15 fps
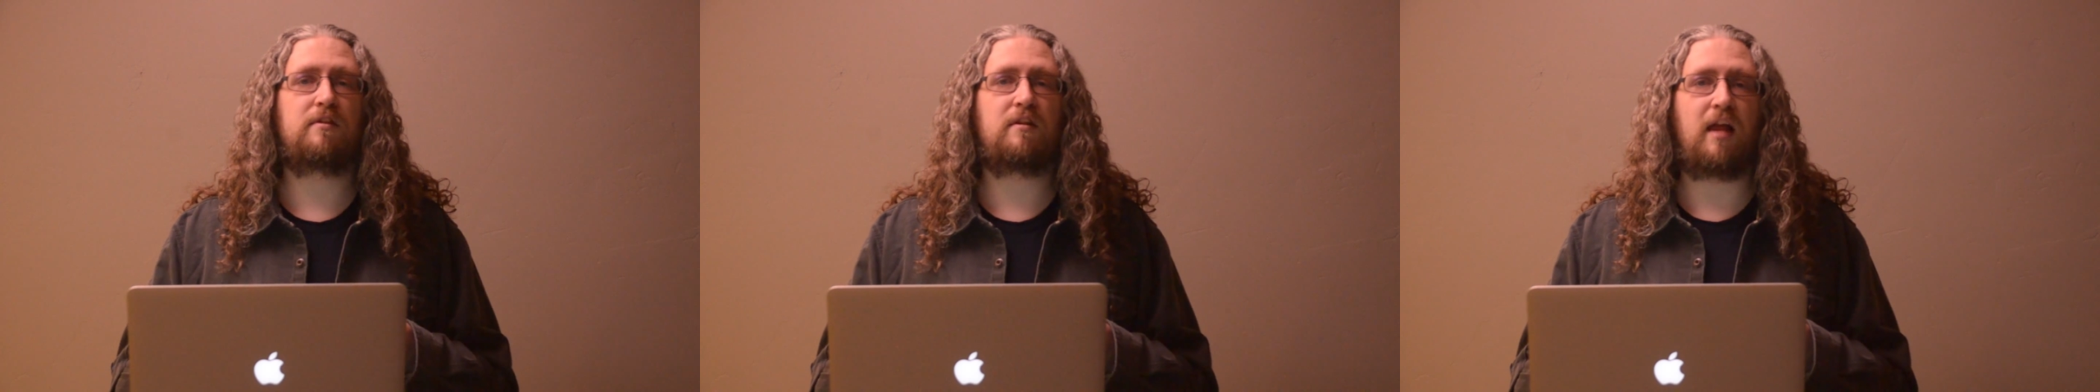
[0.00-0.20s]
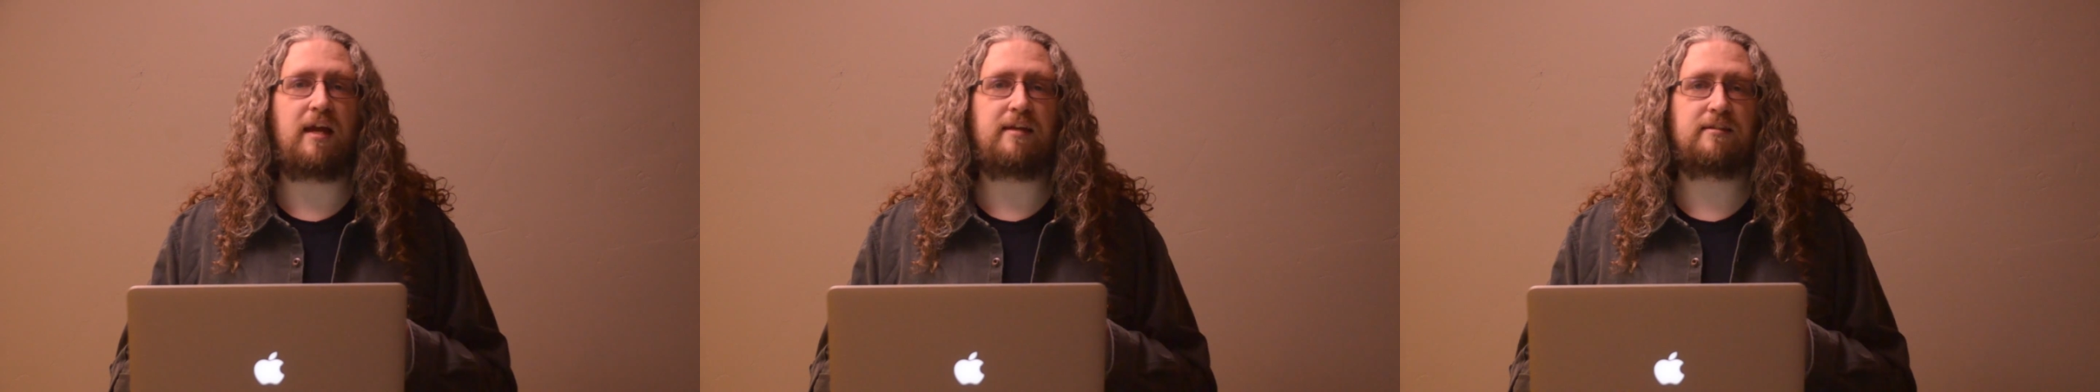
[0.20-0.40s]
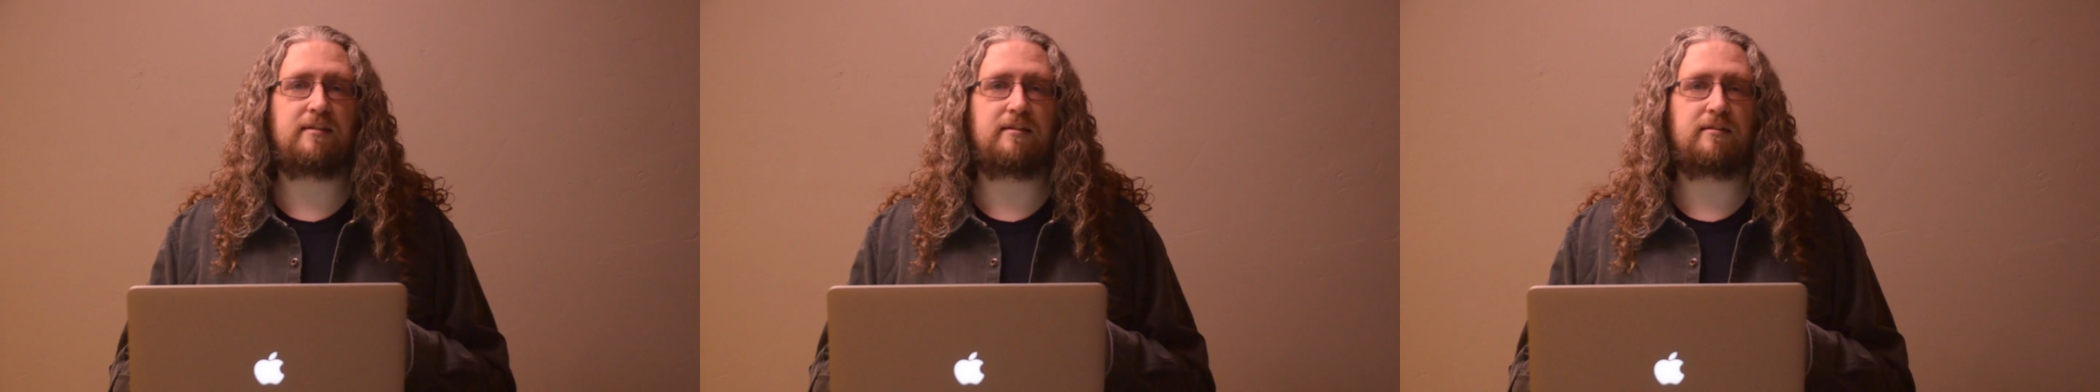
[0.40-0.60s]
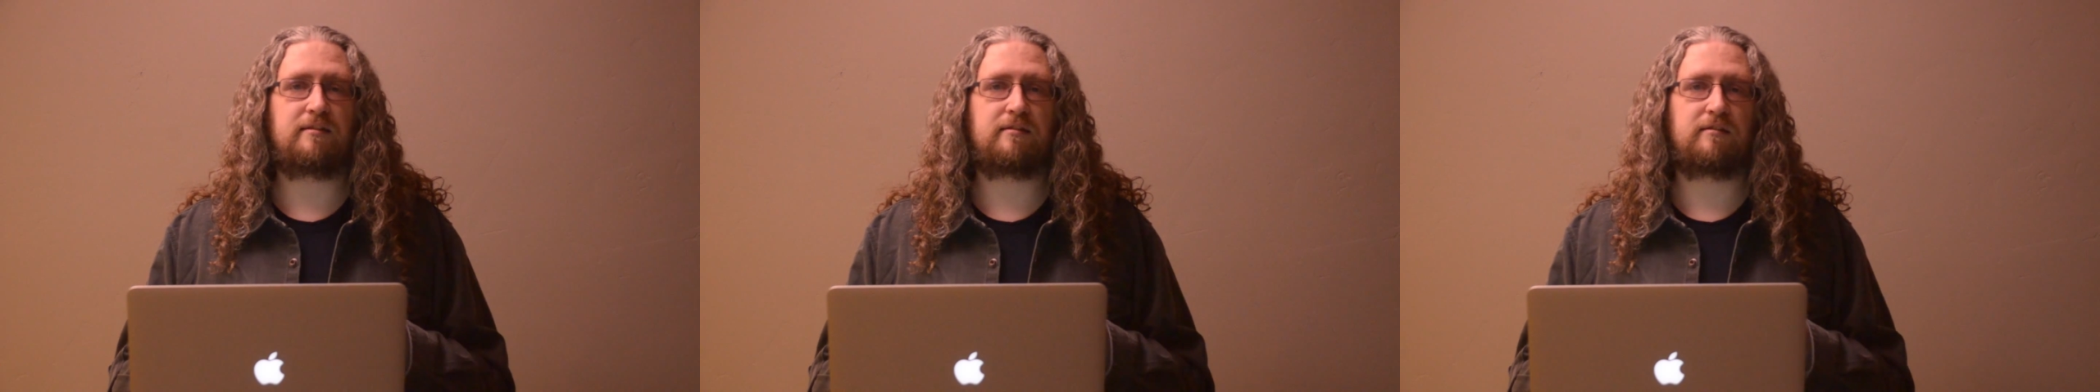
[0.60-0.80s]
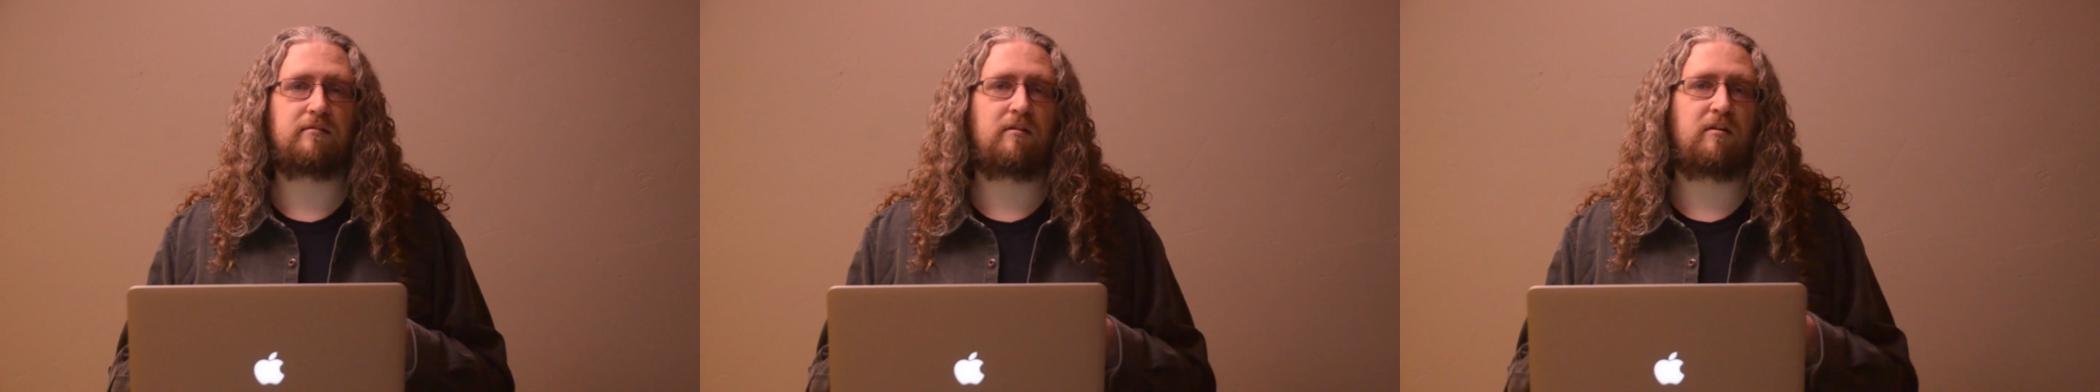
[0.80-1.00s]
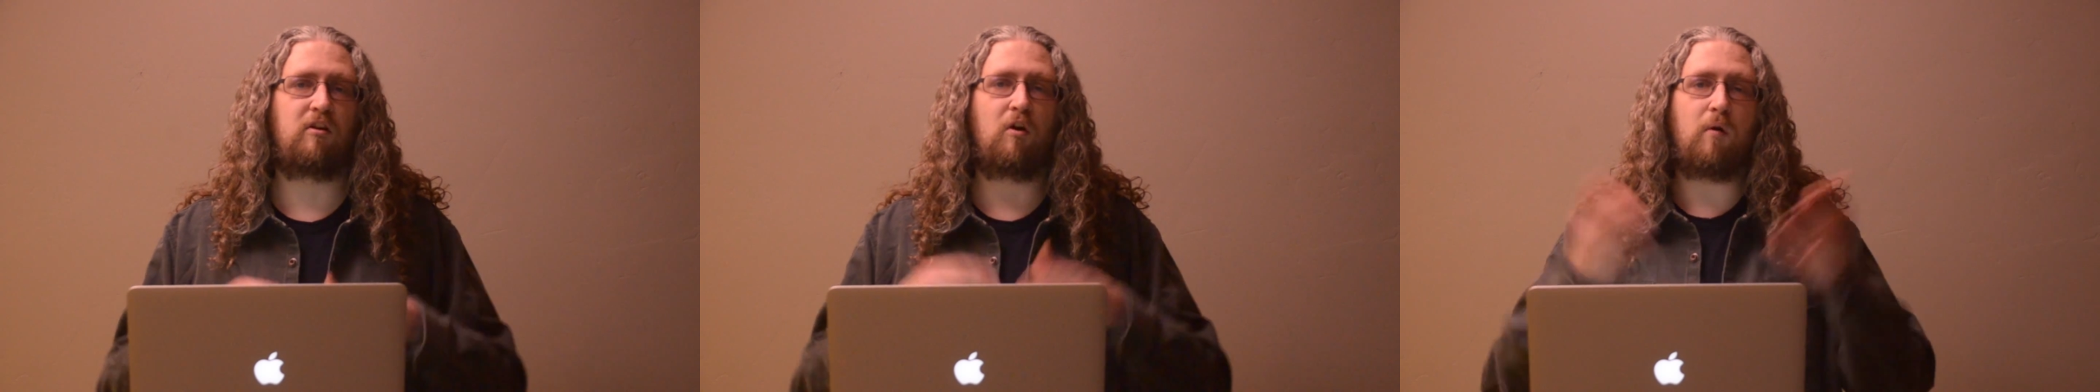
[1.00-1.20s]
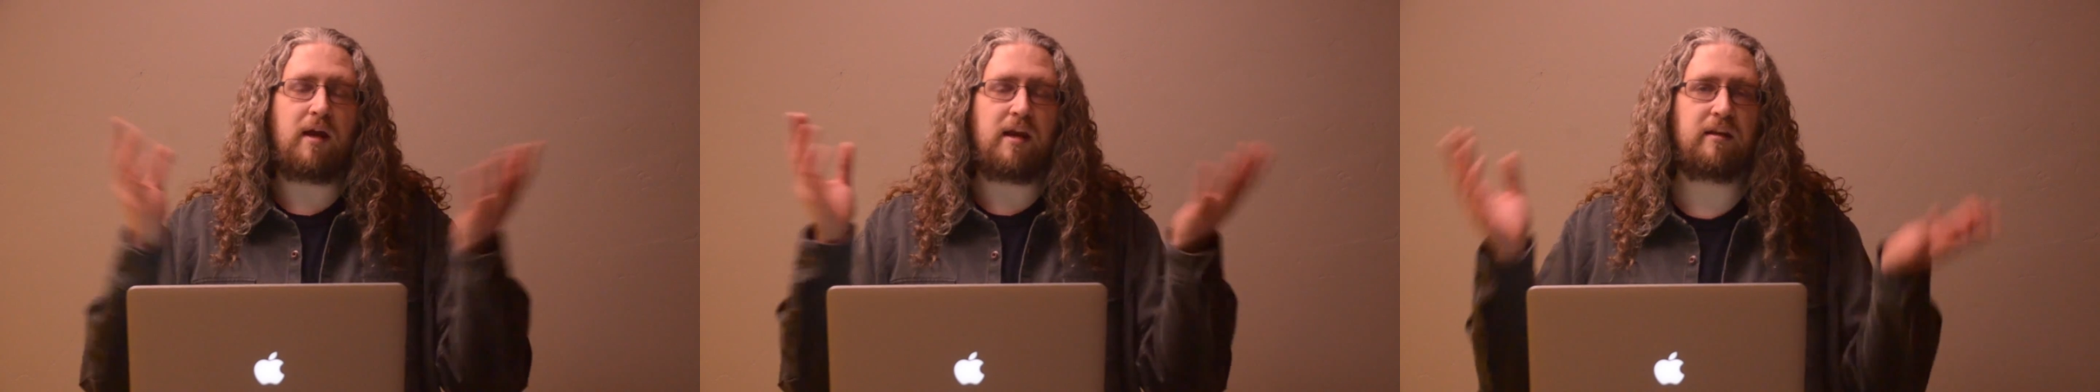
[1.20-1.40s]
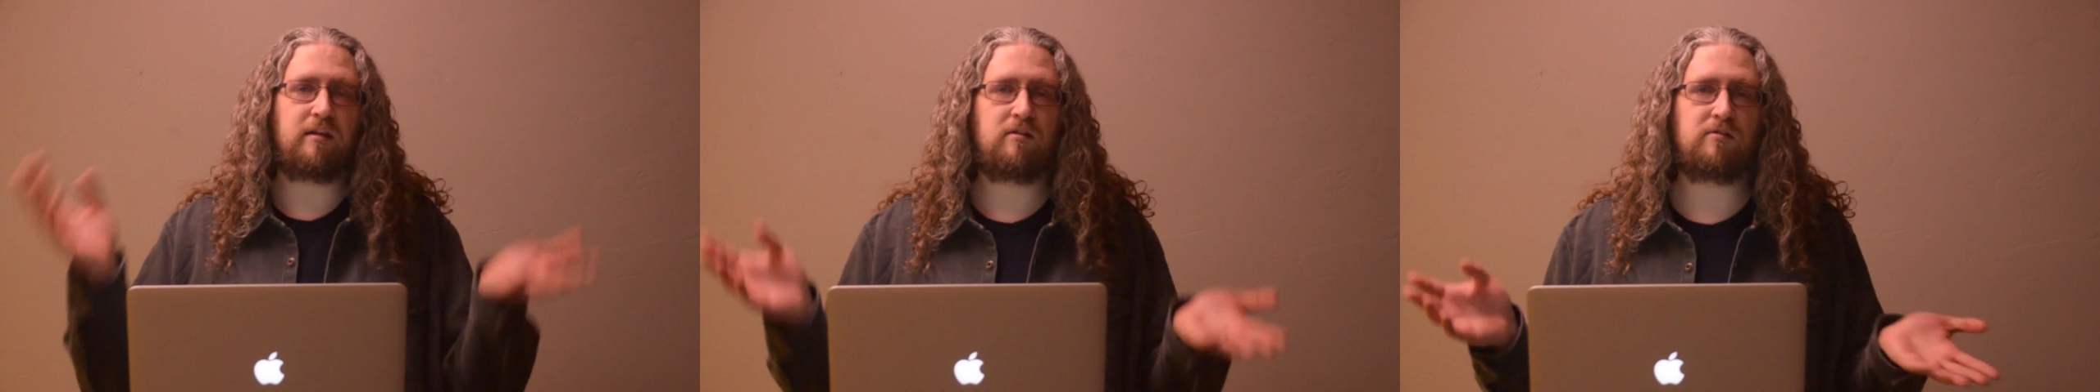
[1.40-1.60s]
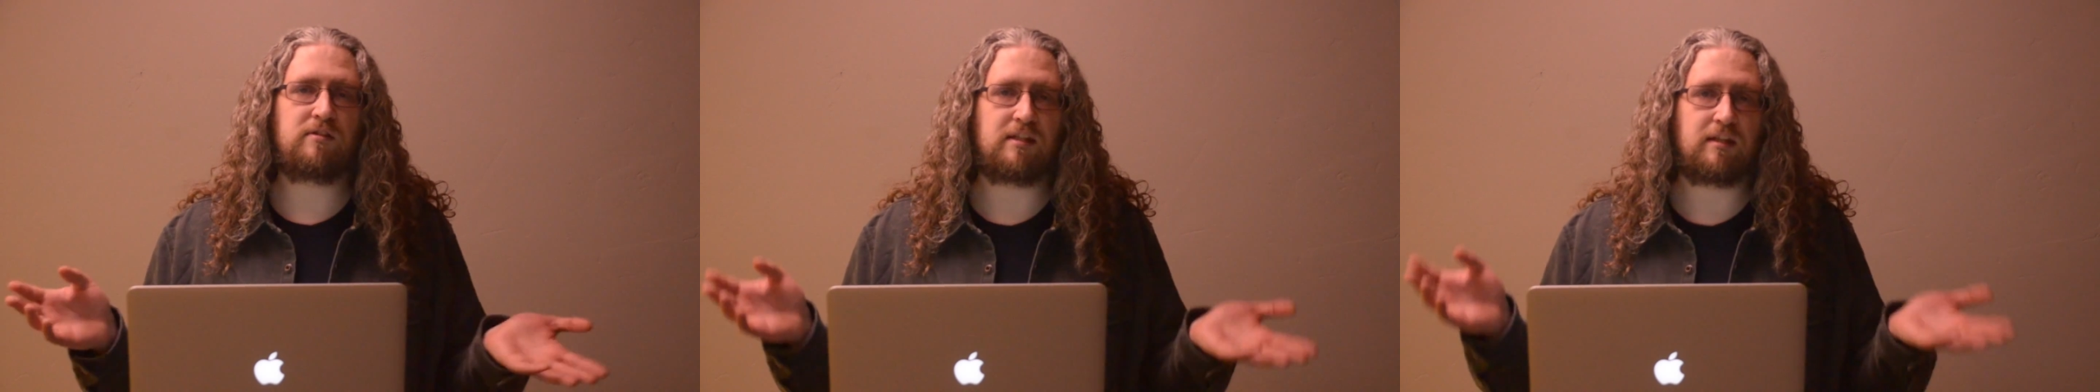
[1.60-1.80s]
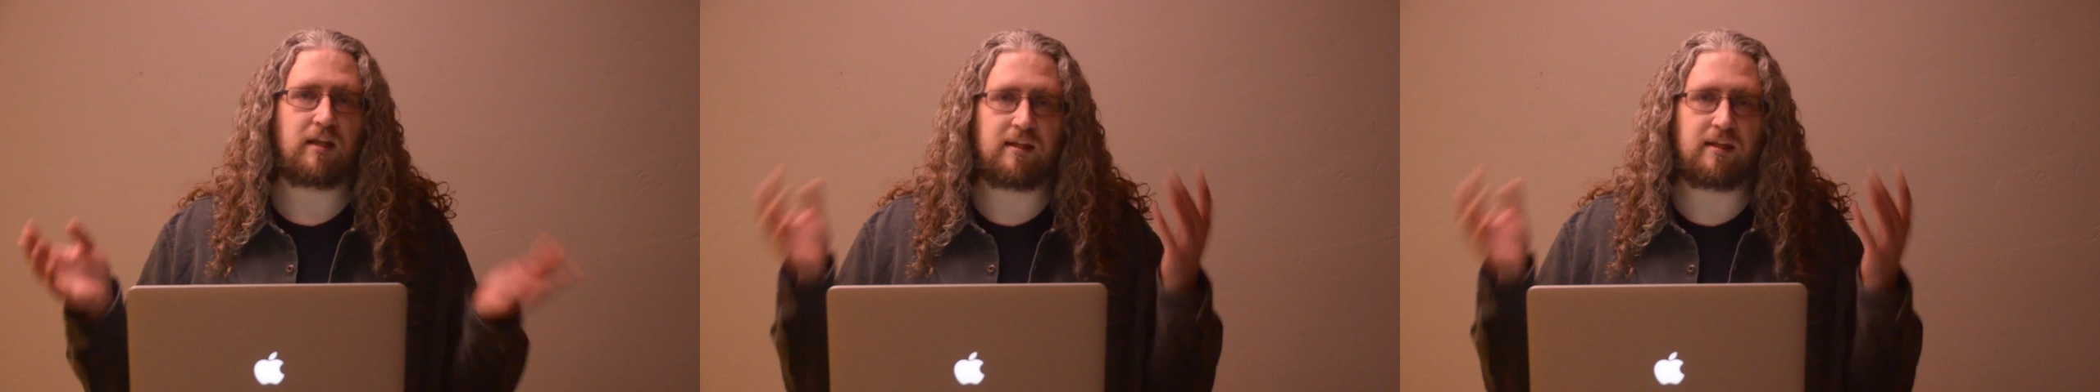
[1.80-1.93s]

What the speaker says: classes, go ahead and use it.